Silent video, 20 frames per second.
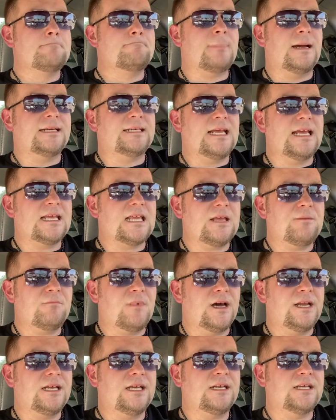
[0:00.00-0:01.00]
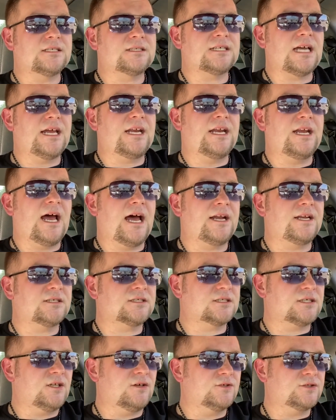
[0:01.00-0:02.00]
by taking money to sign a
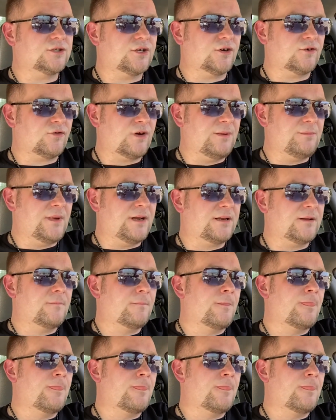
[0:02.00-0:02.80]
non-disclosure agreement,